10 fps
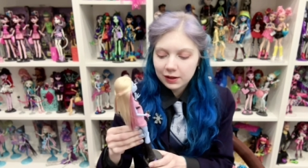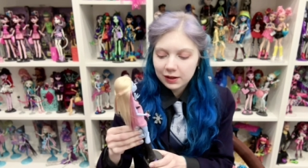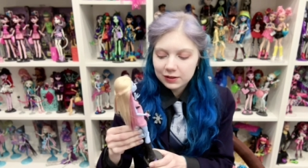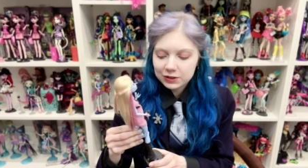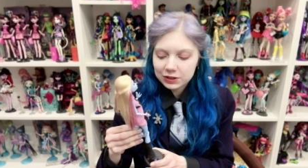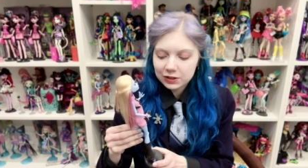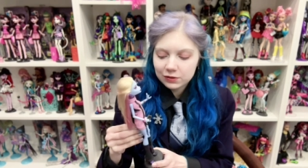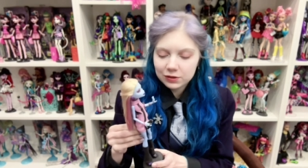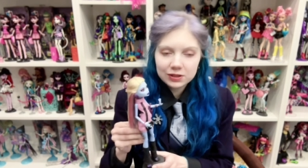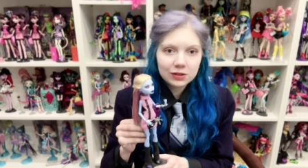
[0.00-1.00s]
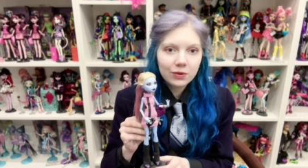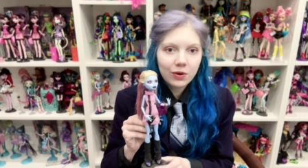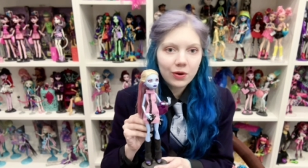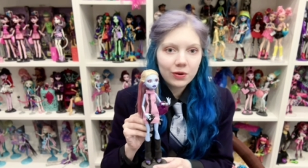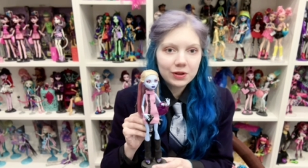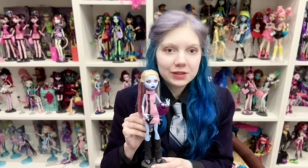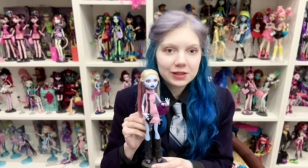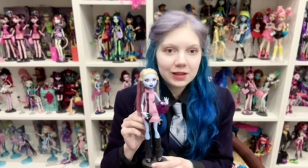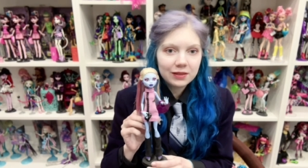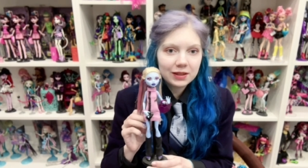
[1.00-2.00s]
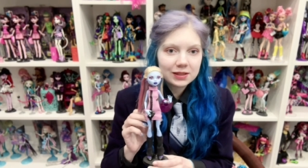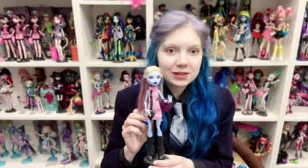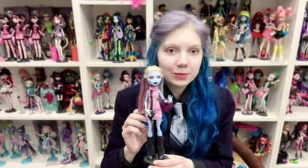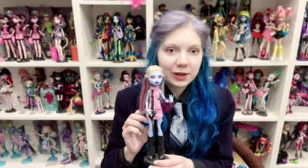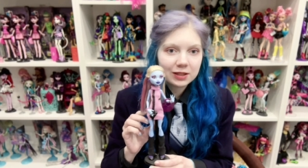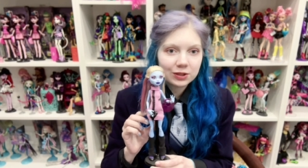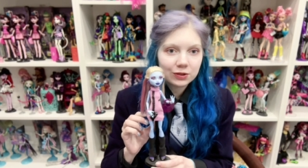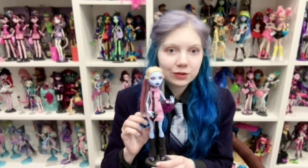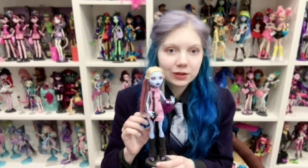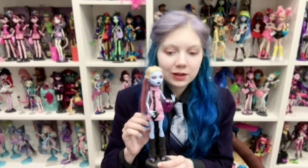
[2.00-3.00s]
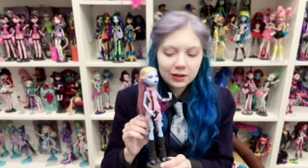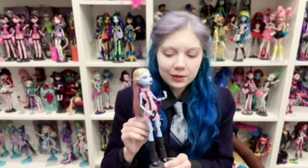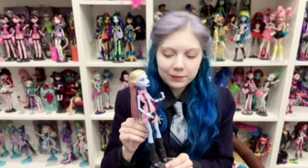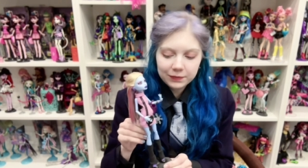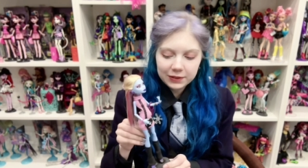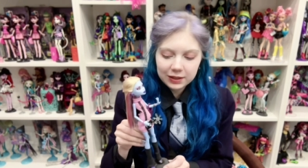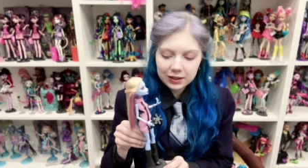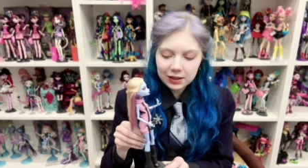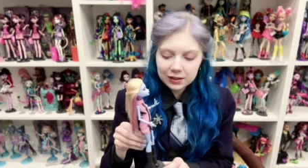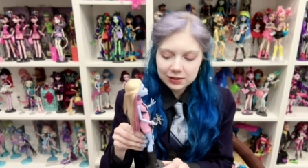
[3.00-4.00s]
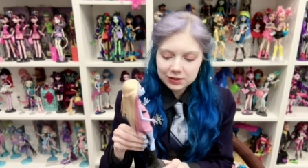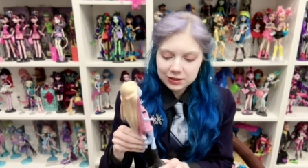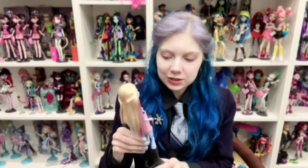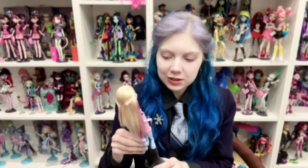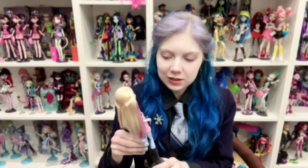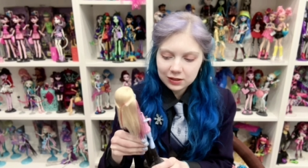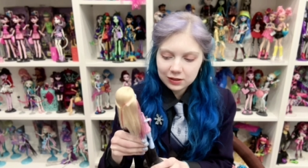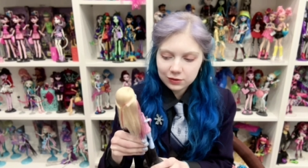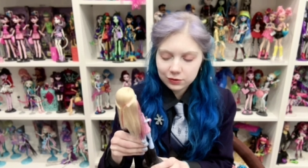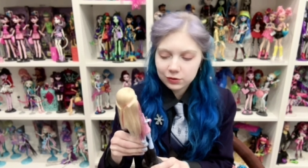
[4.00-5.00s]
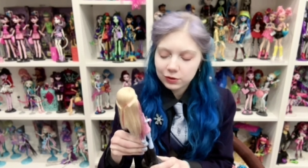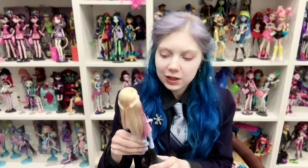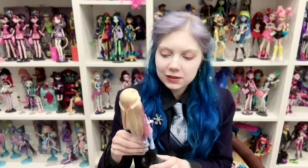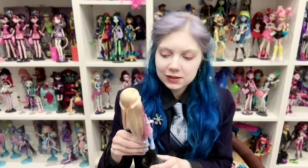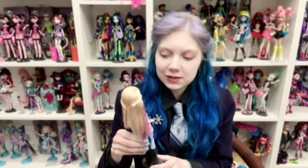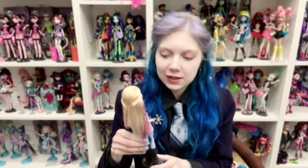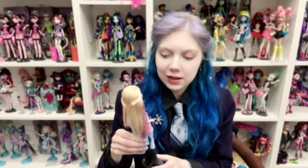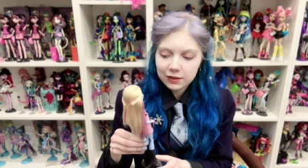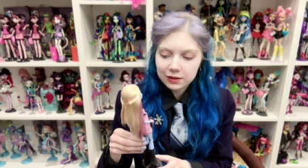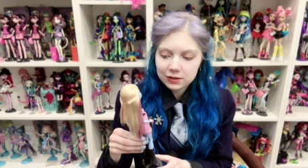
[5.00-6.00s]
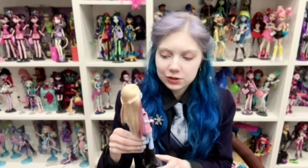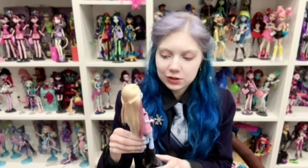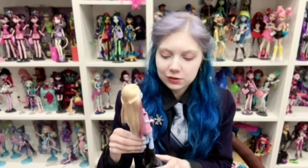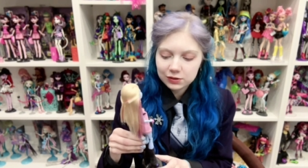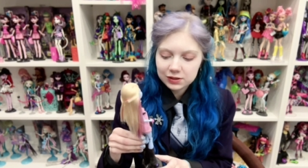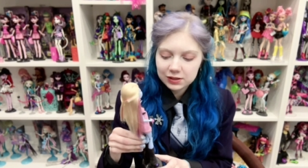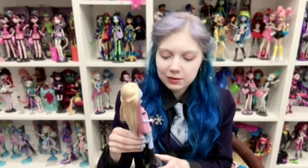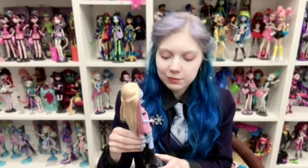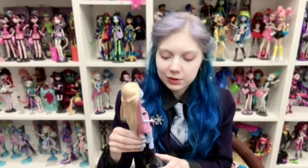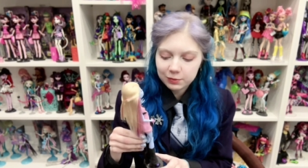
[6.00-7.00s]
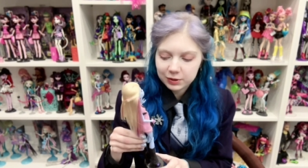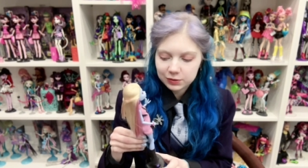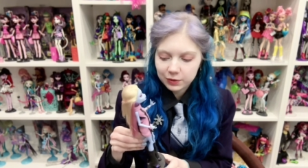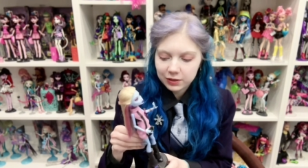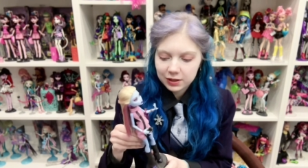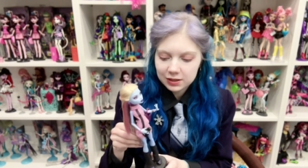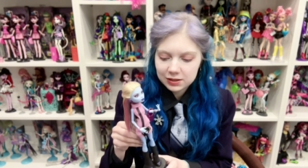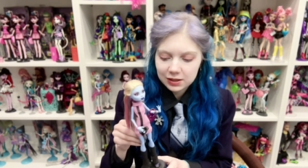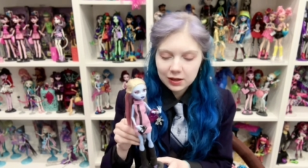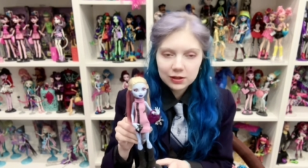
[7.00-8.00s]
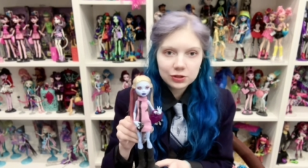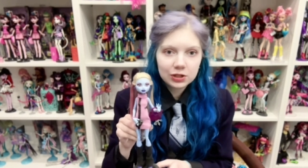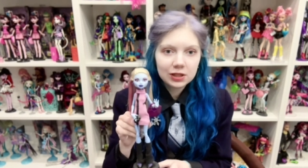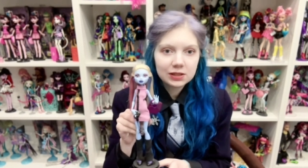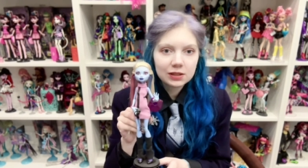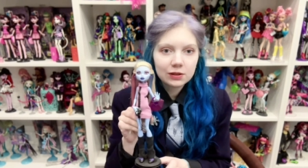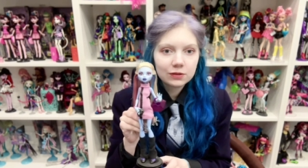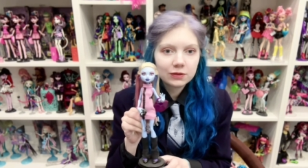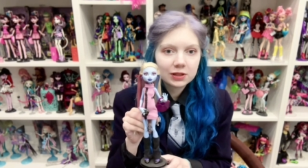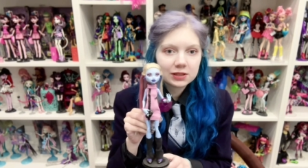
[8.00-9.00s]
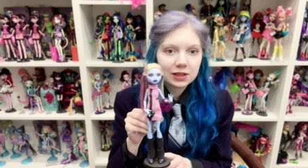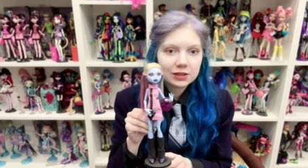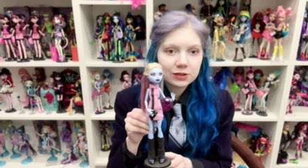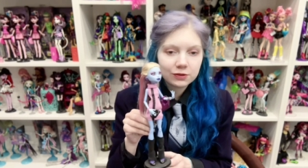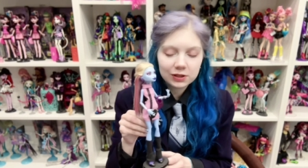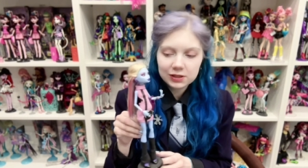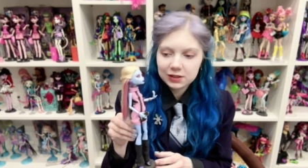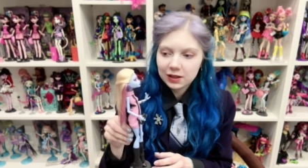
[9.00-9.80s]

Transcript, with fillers: she looks so cozy in this sweater yes she you you can say that she looks simple but with this she has a lot of accessories